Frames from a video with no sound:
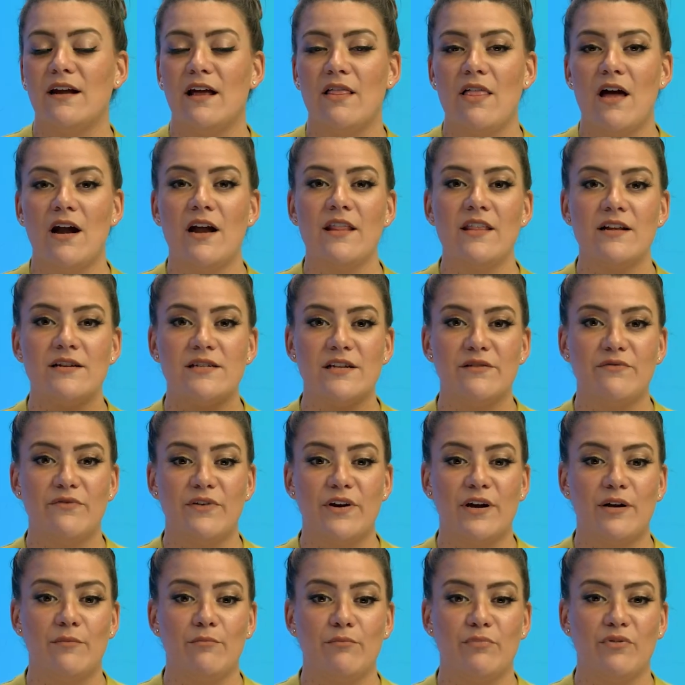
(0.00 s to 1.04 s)
a lot of the
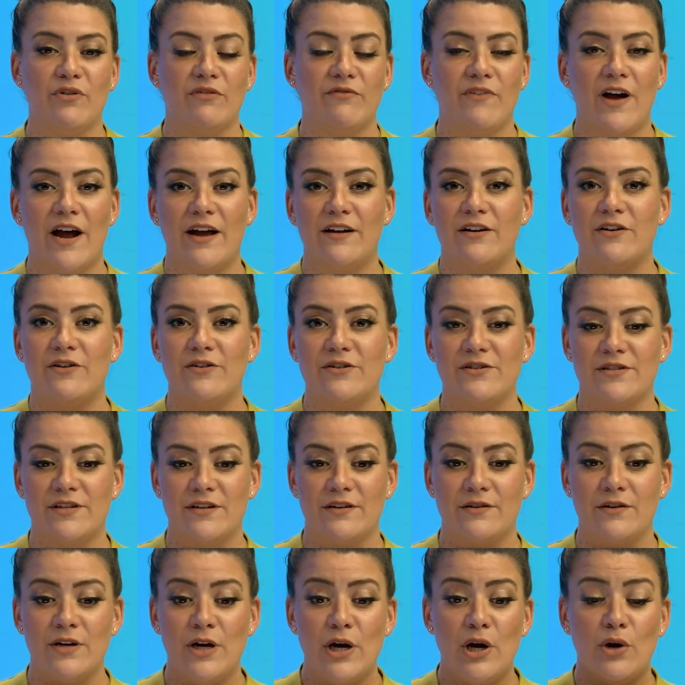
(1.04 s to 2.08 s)
different providers
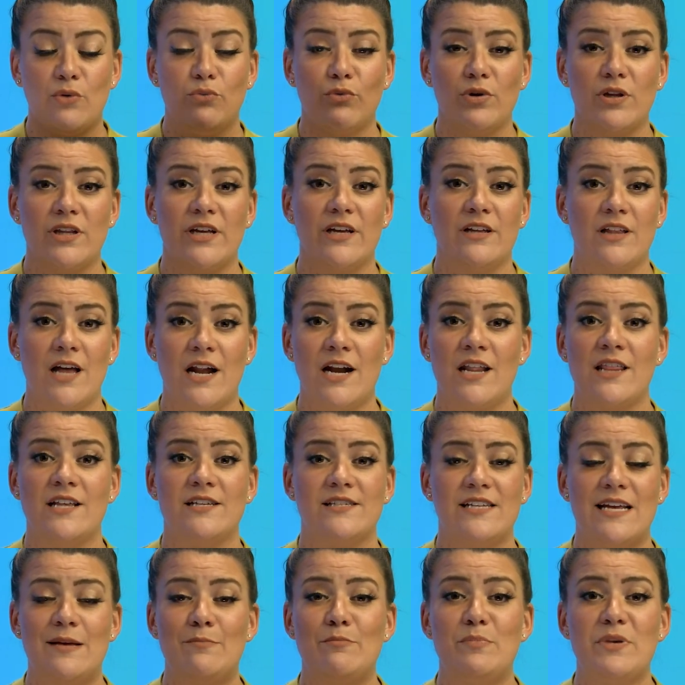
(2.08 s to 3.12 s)
and really a lot of the
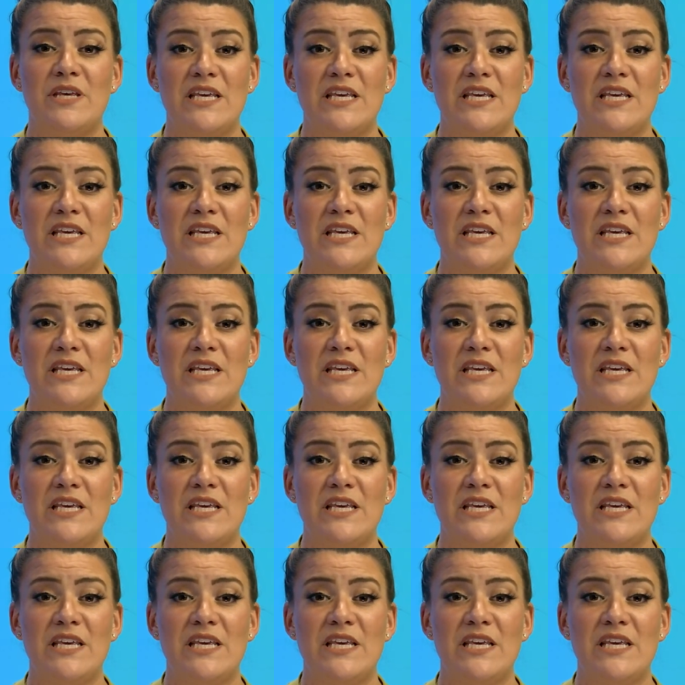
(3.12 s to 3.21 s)
same